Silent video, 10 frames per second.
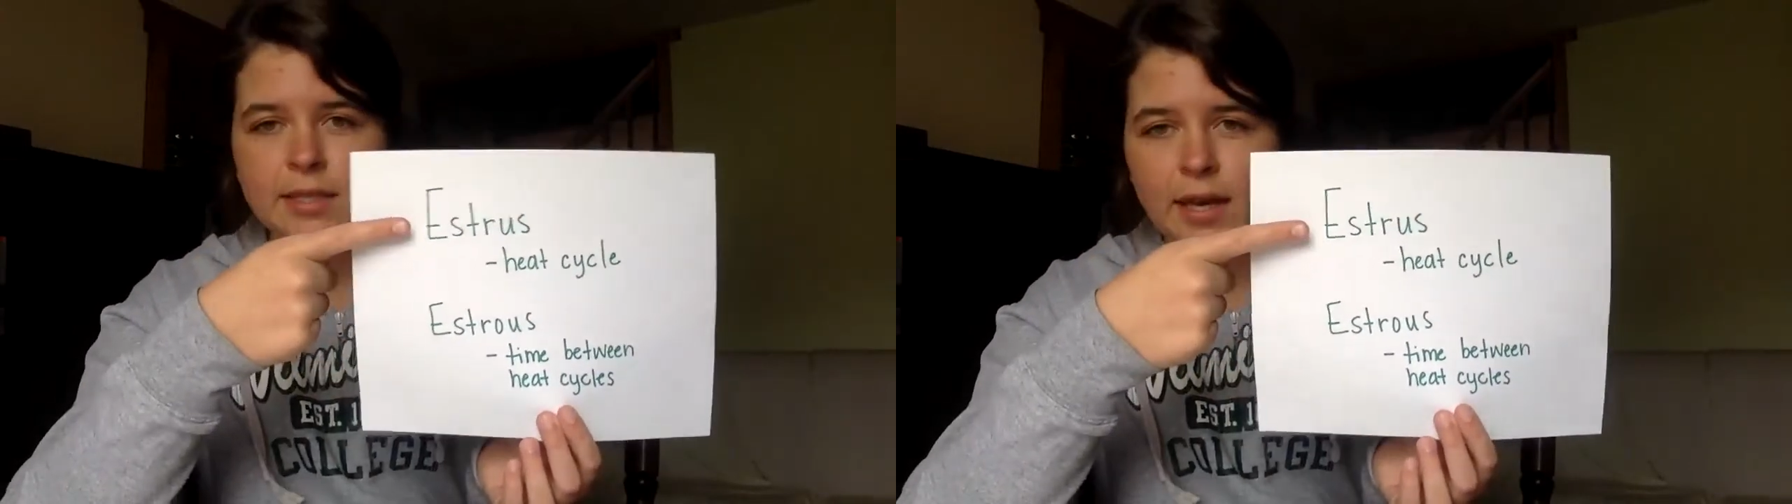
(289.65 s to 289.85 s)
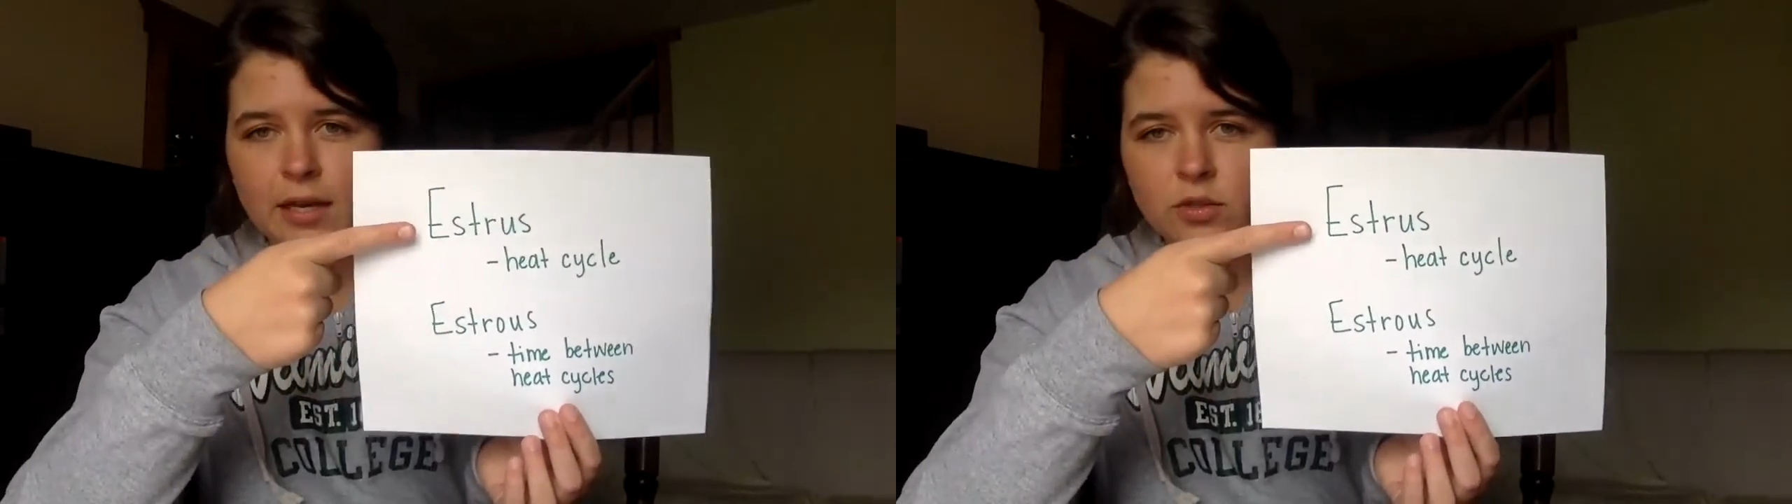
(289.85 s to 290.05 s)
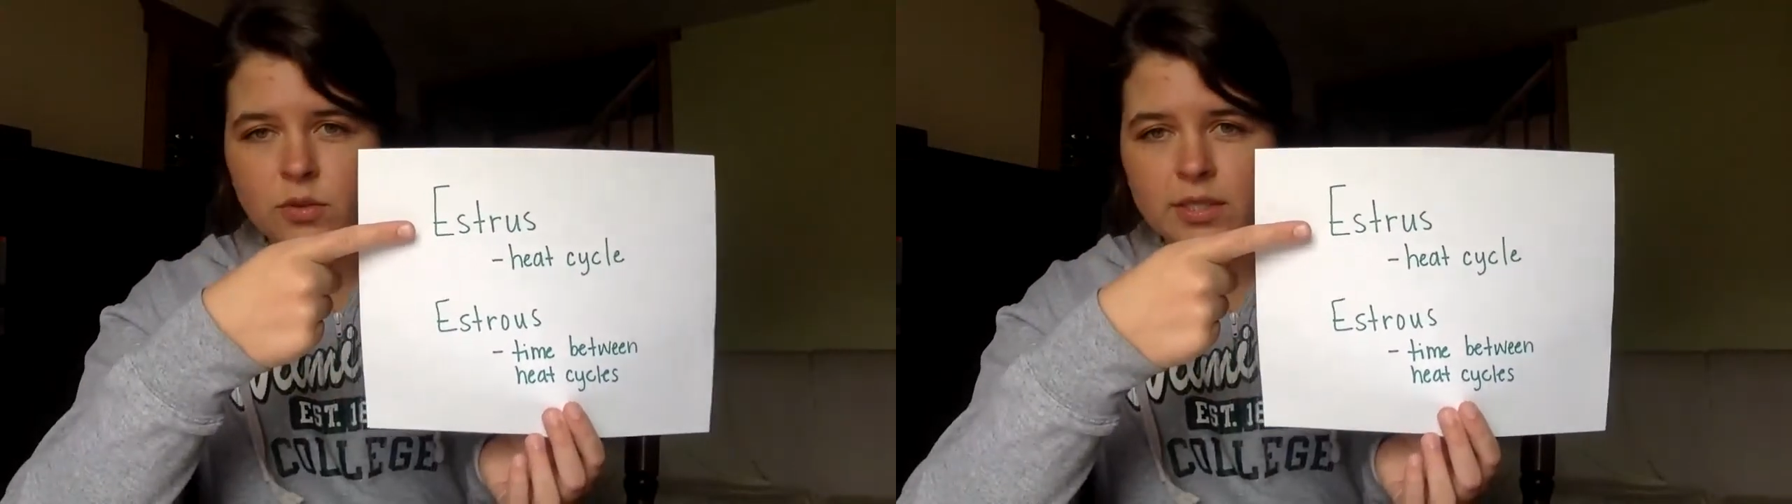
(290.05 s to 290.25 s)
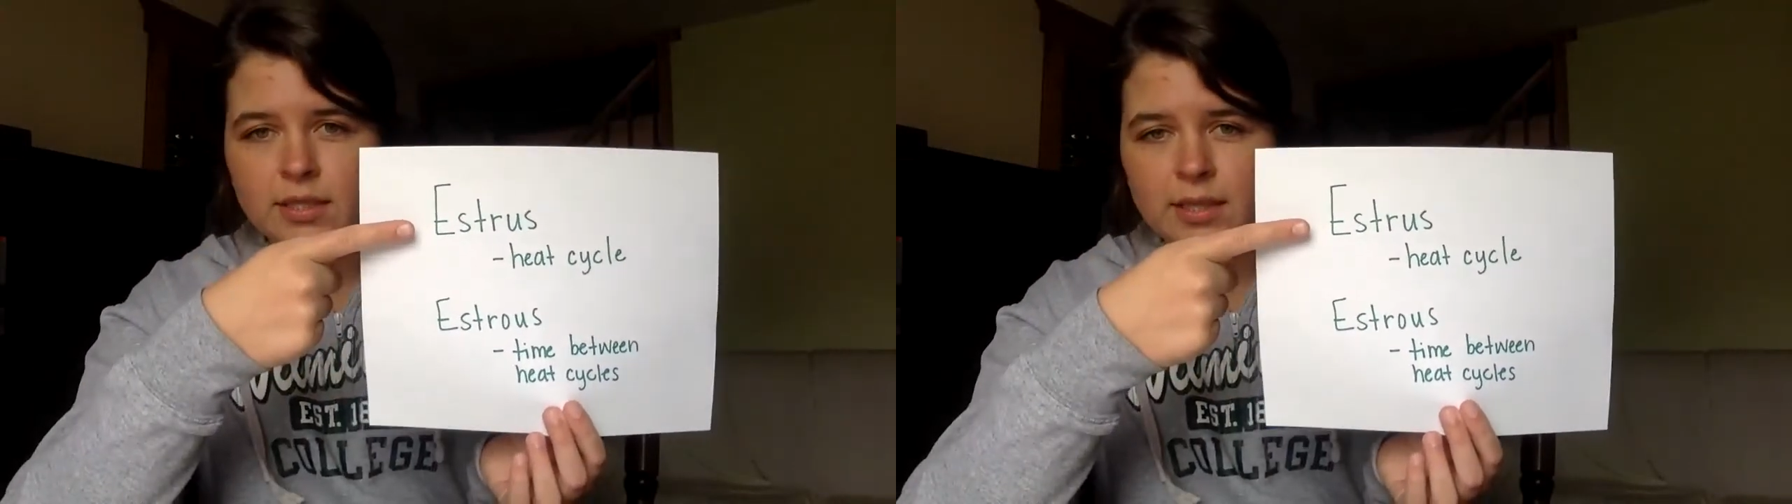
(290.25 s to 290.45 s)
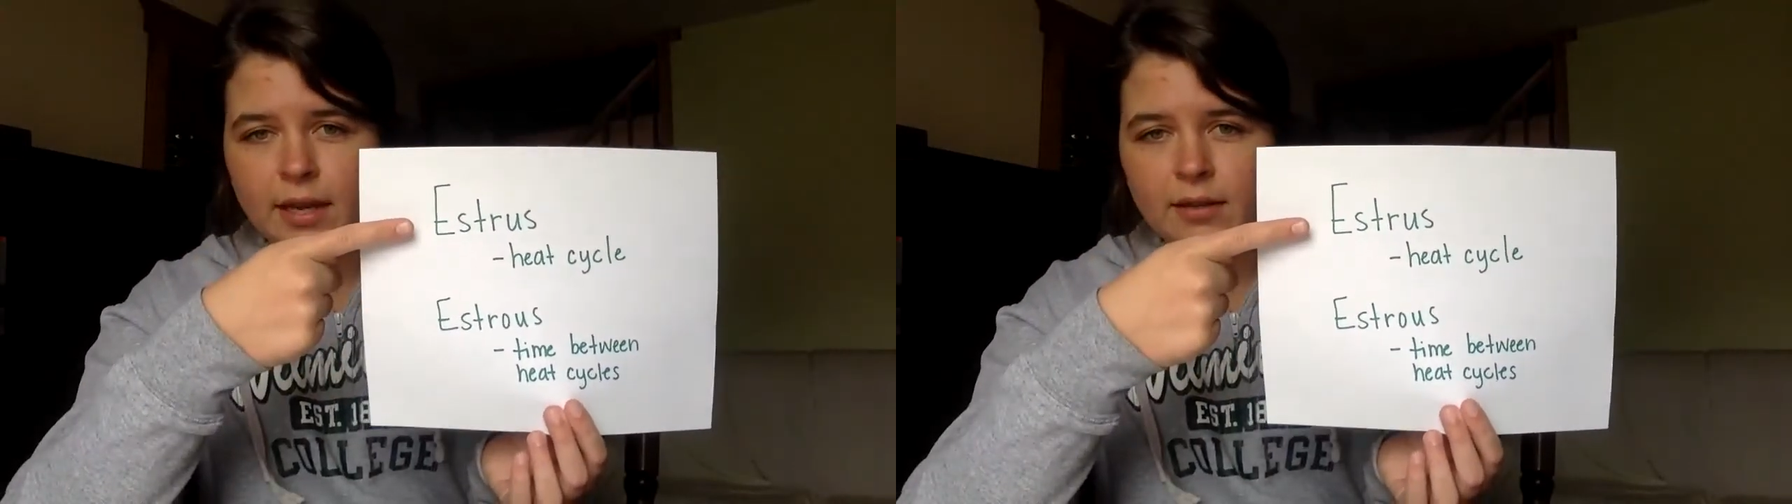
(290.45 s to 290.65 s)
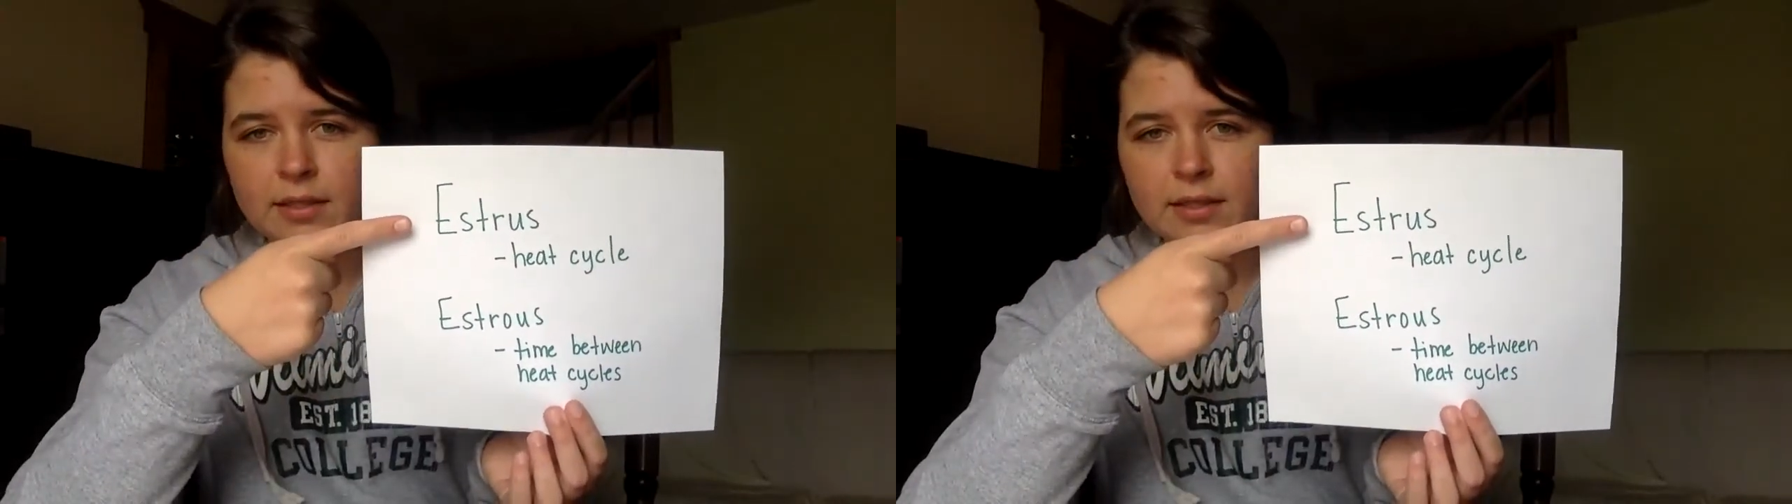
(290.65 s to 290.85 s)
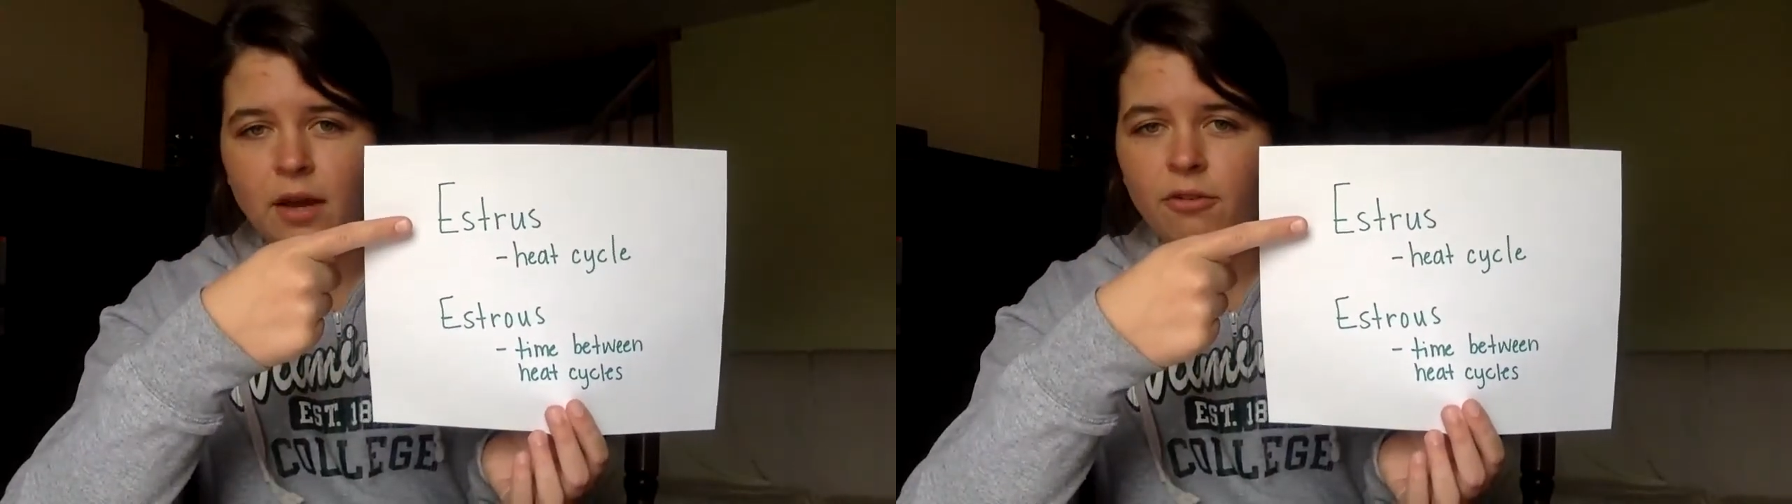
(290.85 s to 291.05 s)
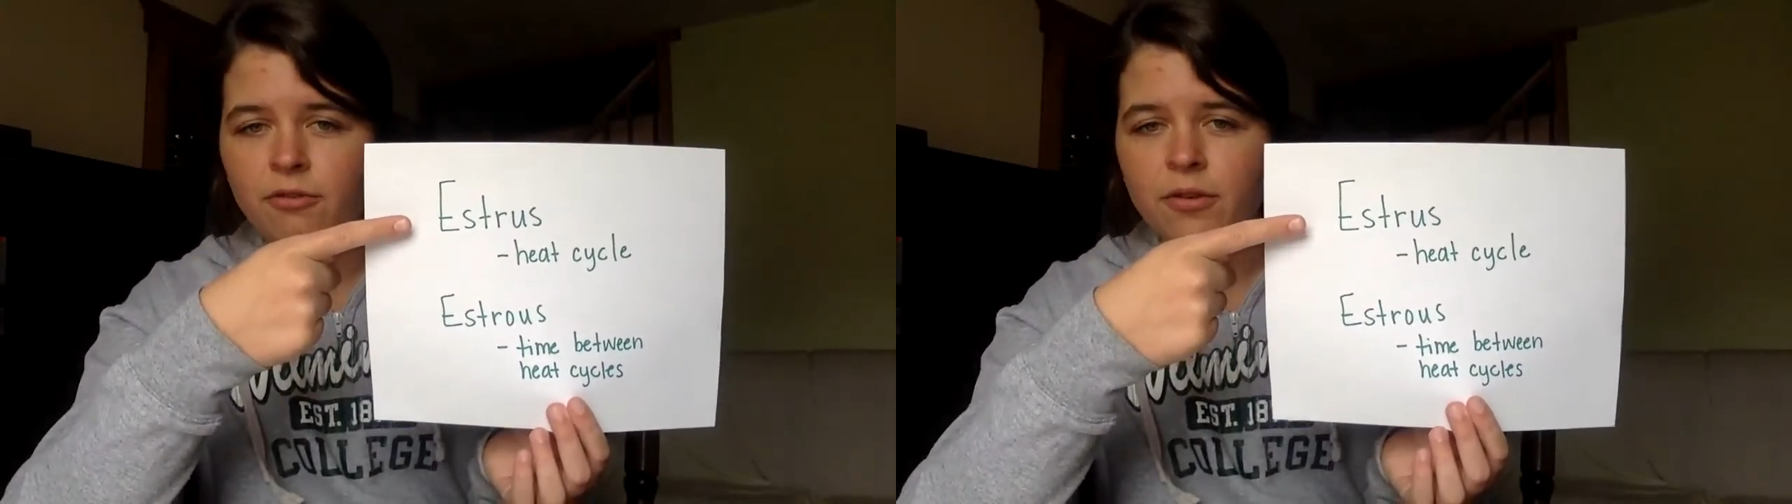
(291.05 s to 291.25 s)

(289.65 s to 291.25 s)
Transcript: actual heat cycle itself.